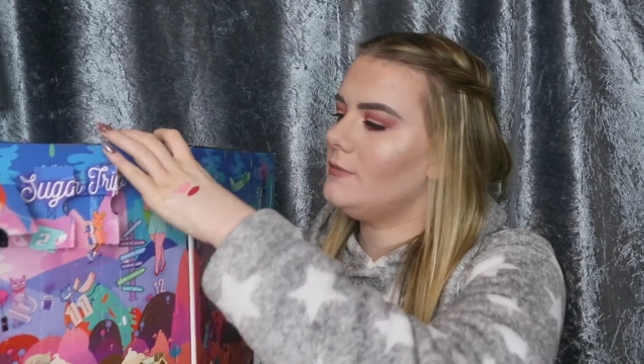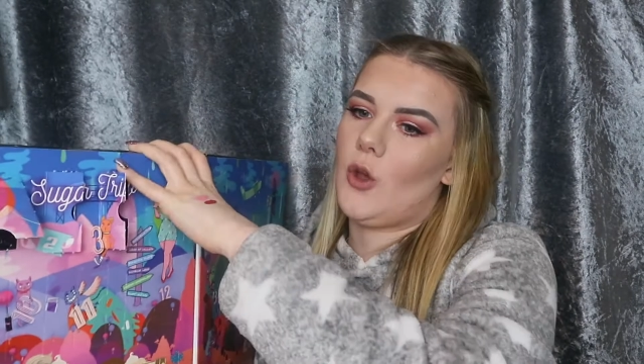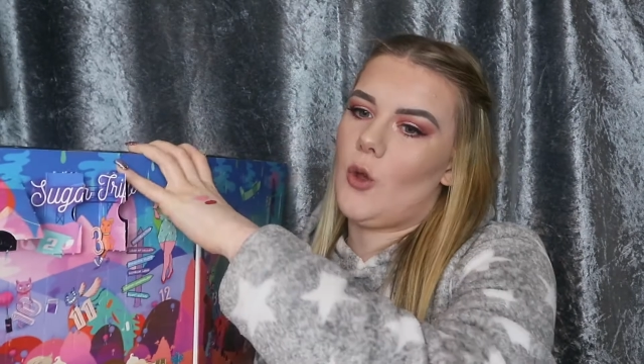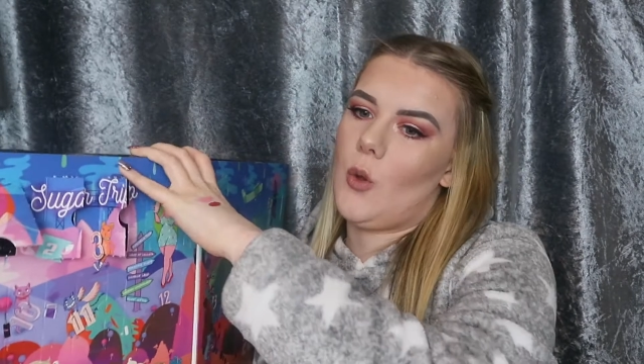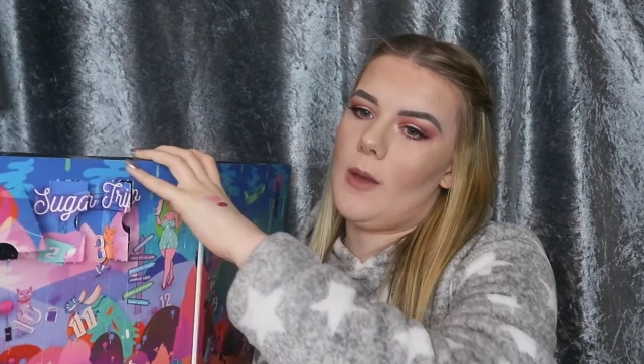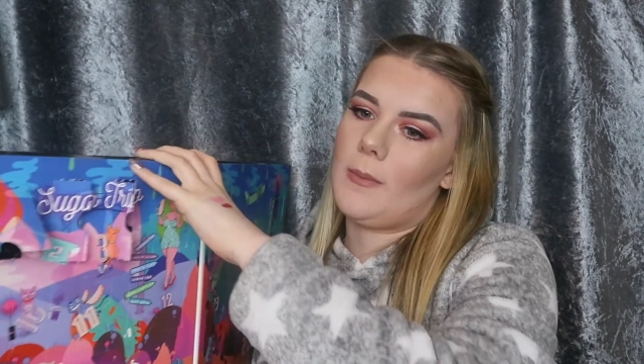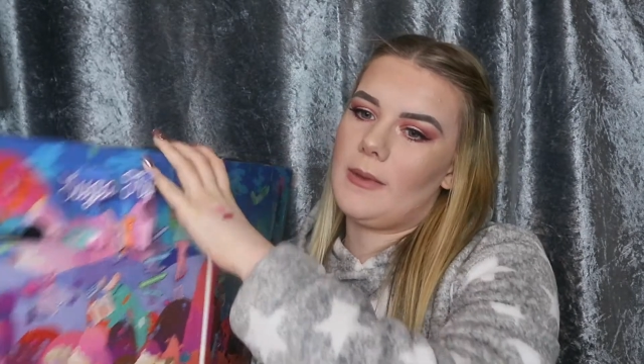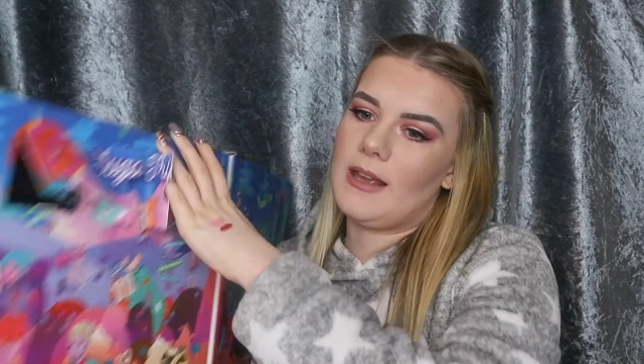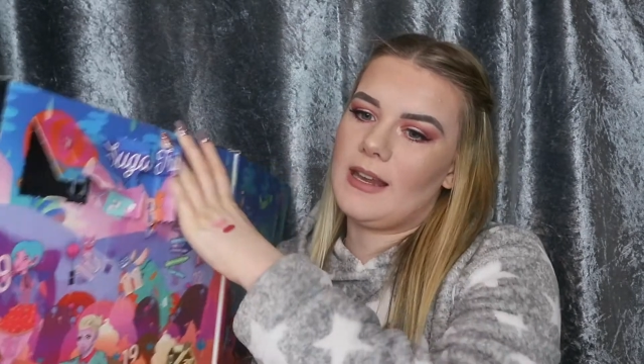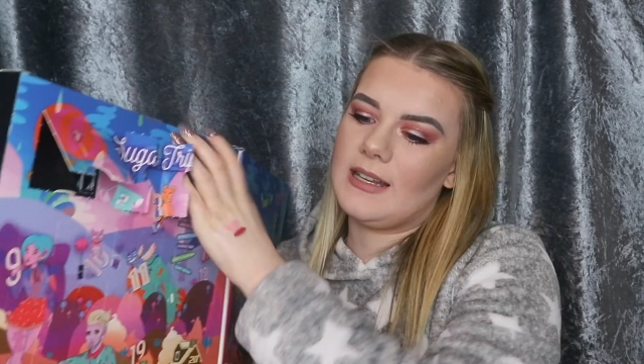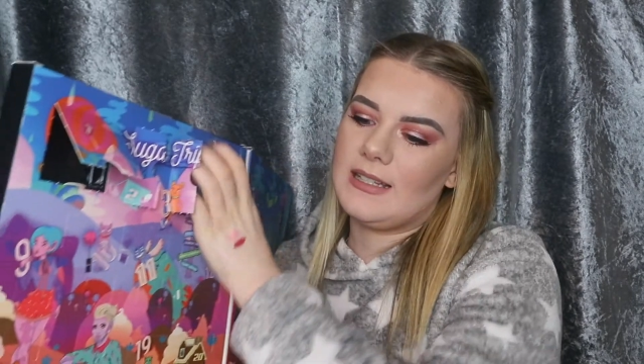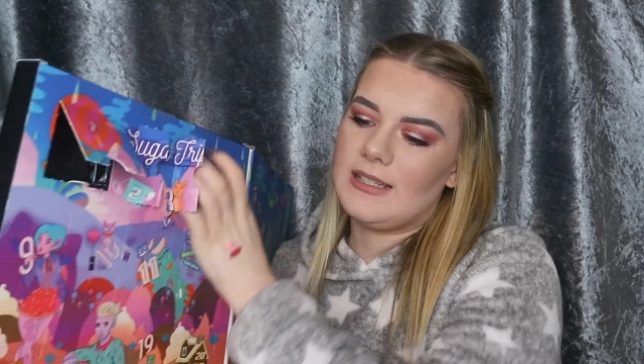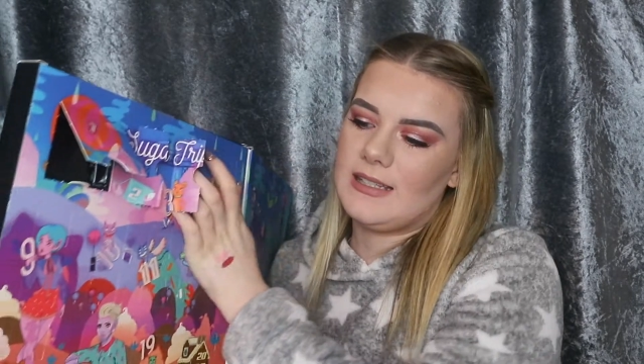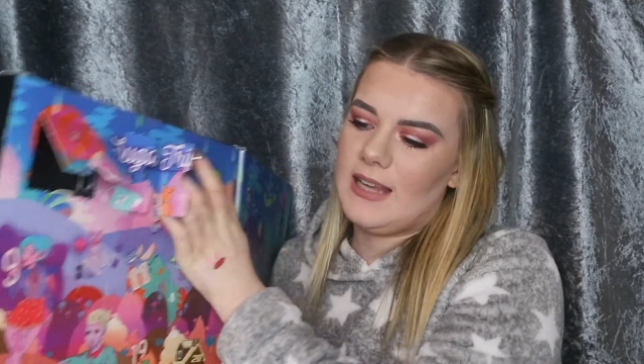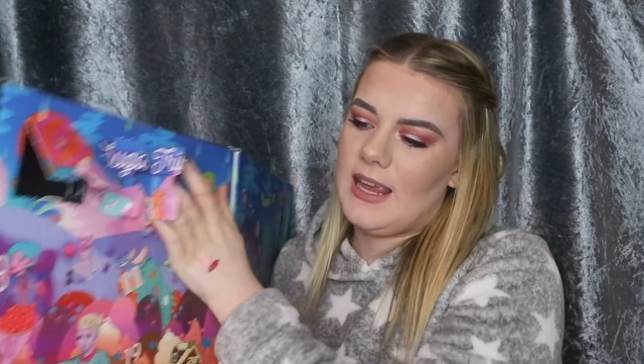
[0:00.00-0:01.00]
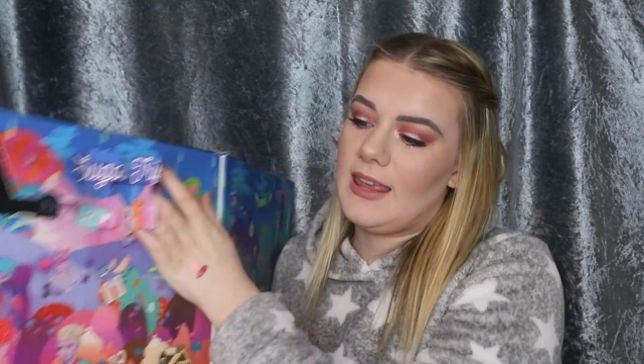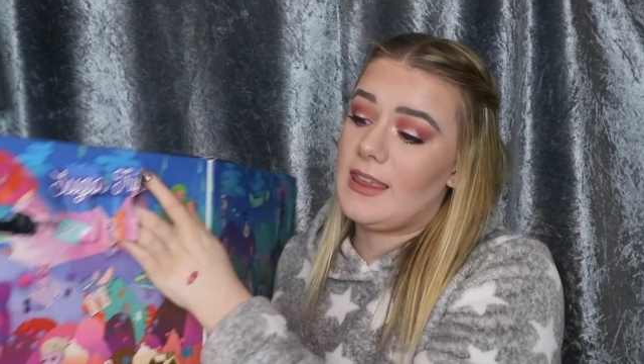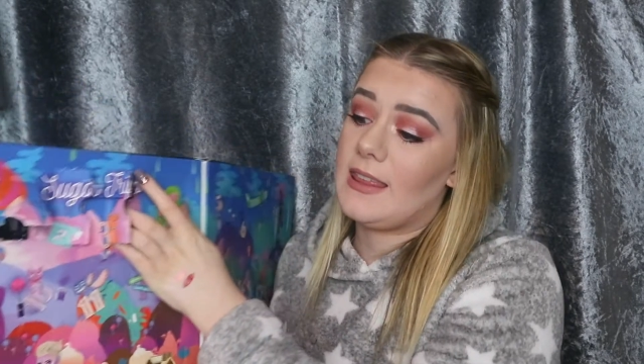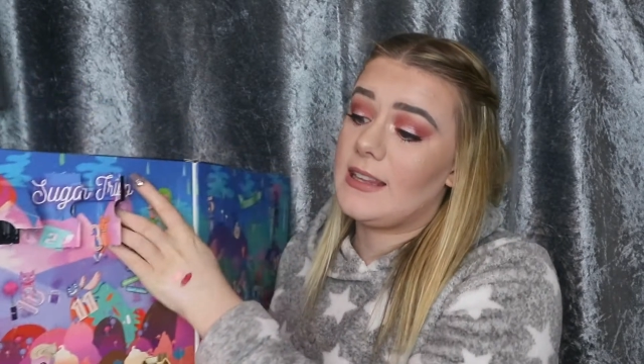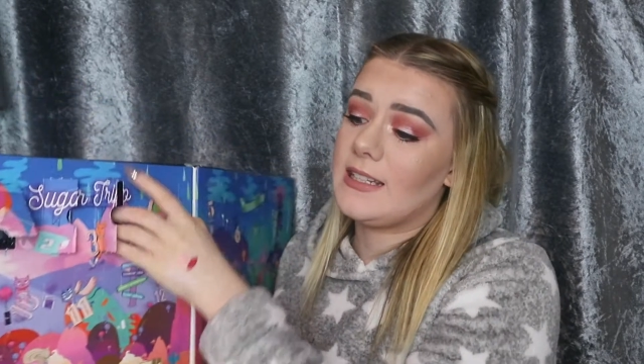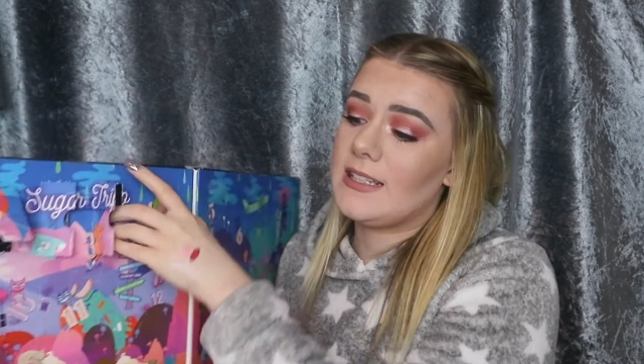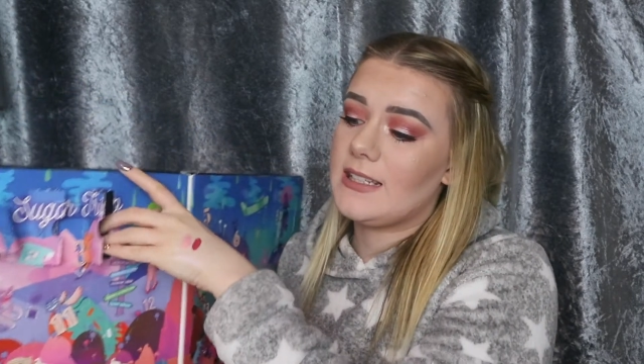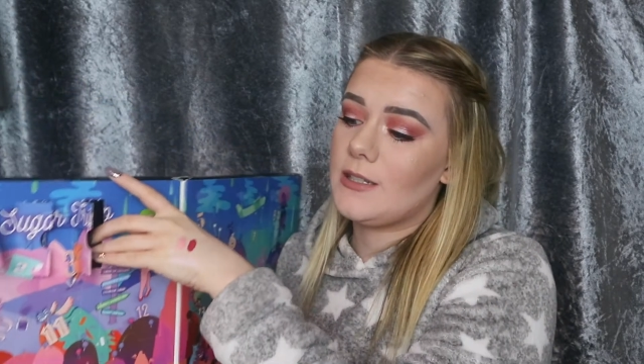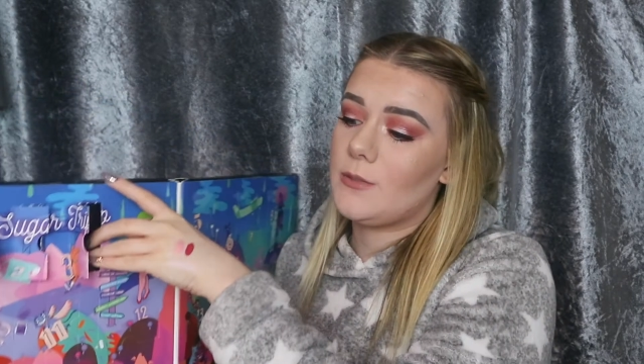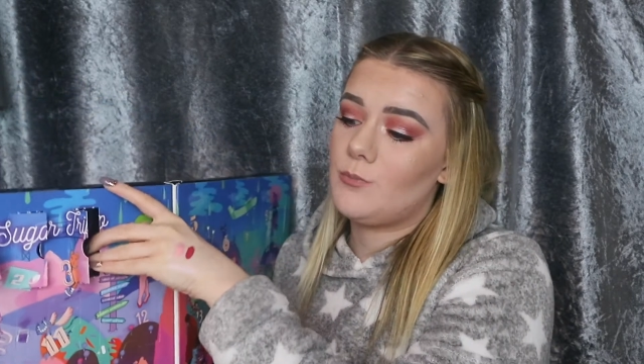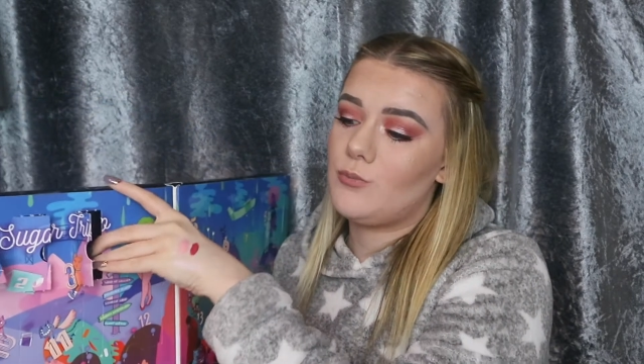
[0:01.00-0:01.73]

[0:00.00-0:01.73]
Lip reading: so I'm gonna say that this is